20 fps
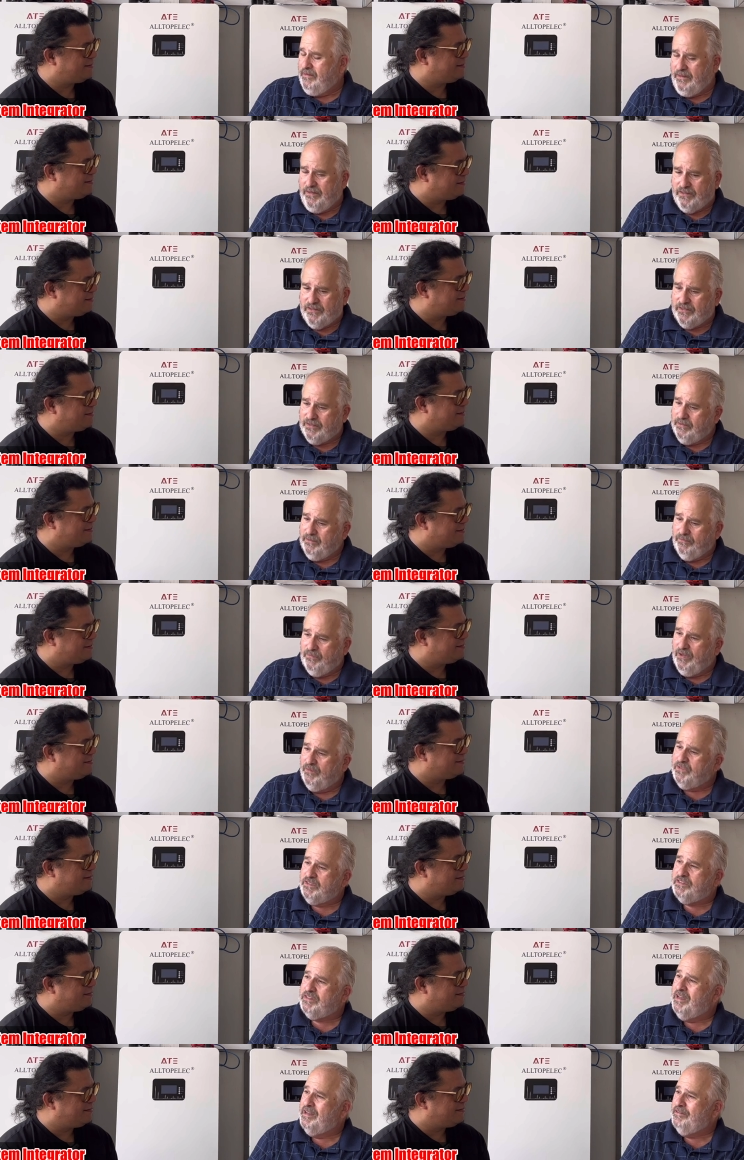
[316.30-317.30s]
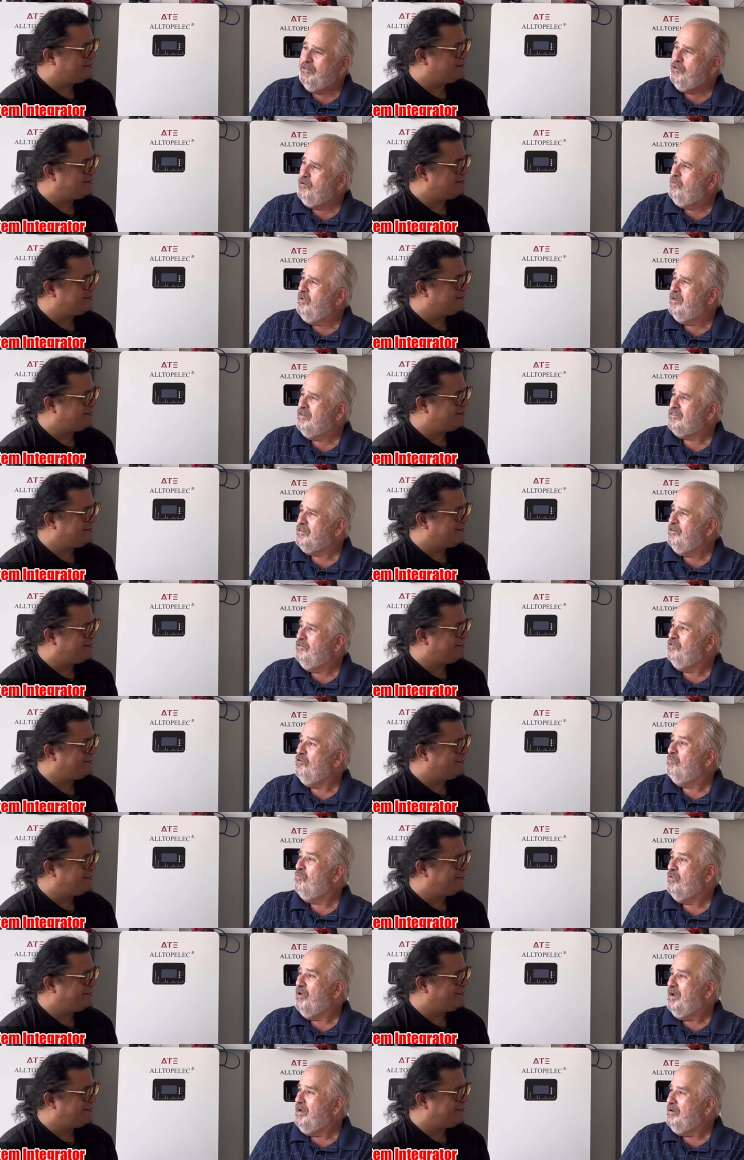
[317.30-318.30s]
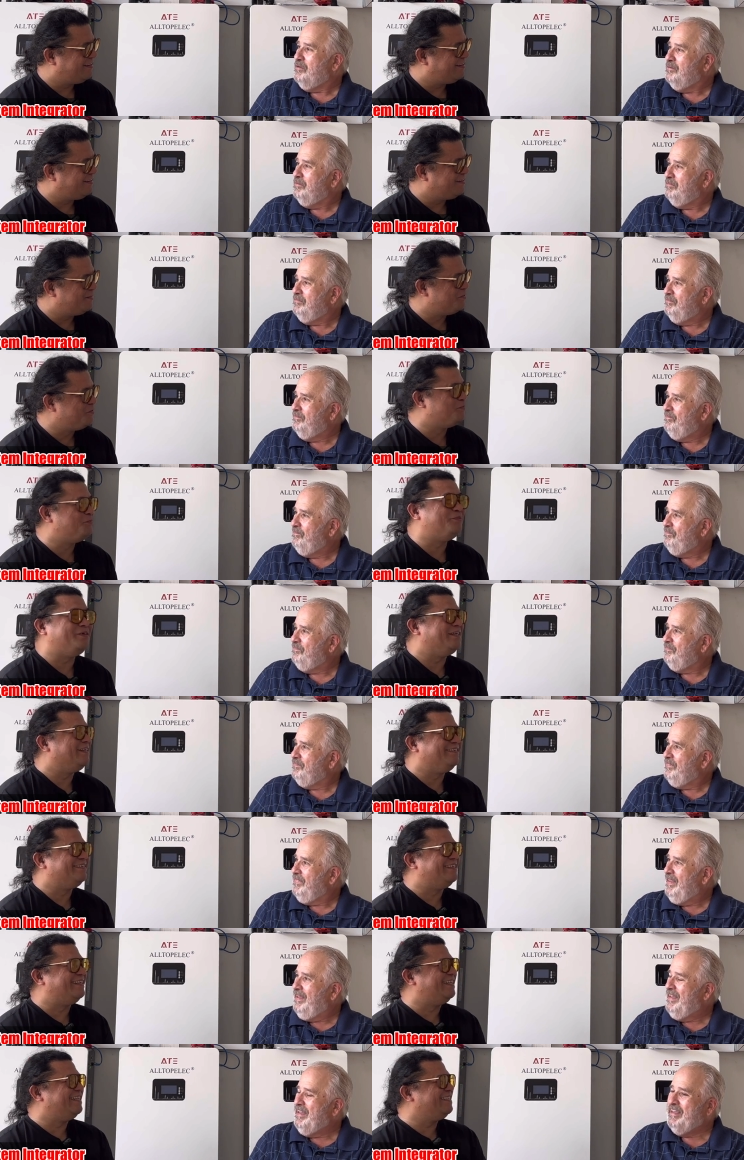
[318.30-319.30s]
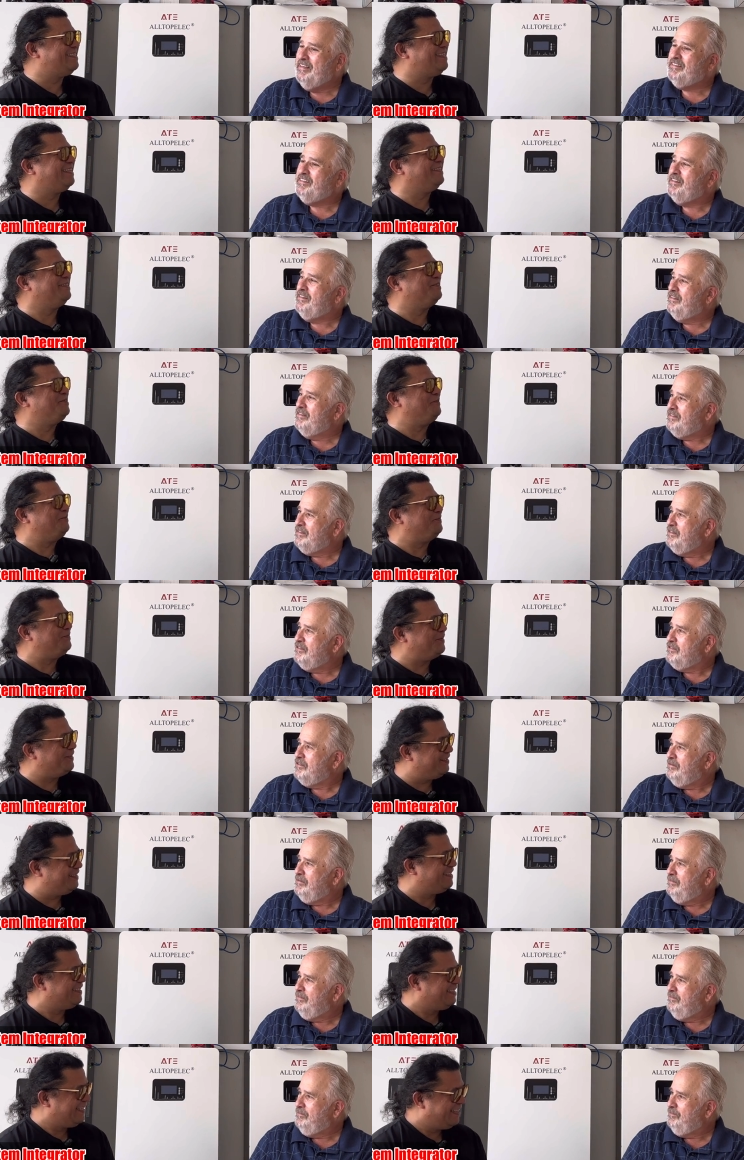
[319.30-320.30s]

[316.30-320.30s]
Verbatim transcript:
Speaker 1: it's what we say in the U.S. a no-brainer.
Speaker 2: No-brainer. Easy it's decision. No